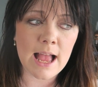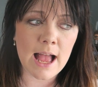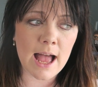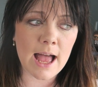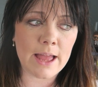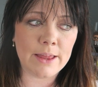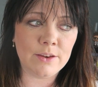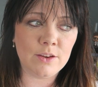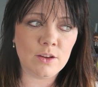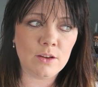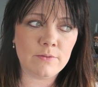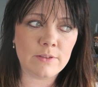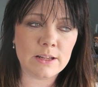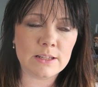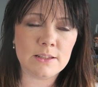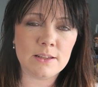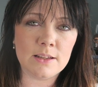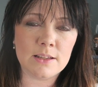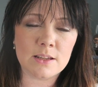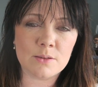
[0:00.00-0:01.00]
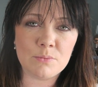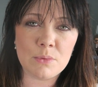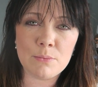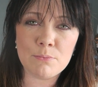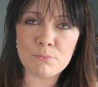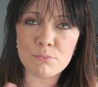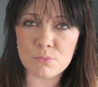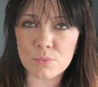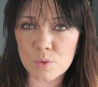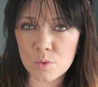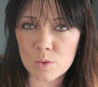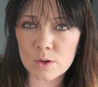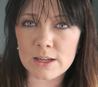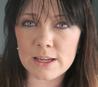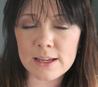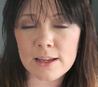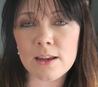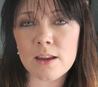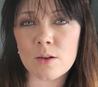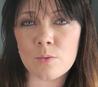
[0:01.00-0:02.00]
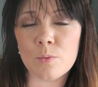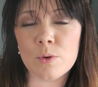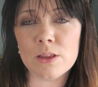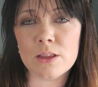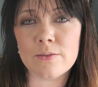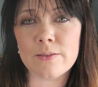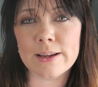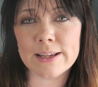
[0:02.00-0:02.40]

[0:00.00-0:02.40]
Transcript: and universities can be more lenient when they're